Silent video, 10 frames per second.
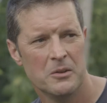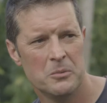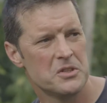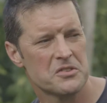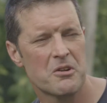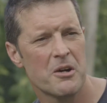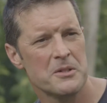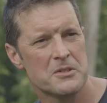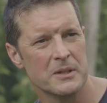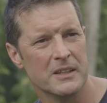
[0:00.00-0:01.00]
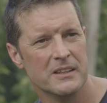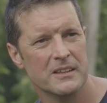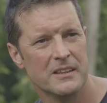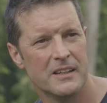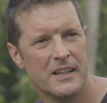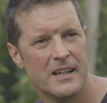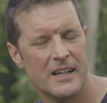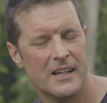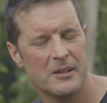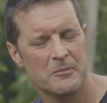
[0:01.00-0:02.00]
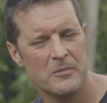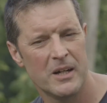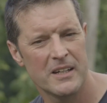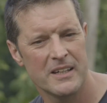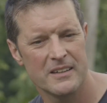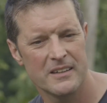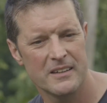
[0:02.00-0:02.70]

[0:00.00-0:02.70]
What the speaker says: We just grow into it. And it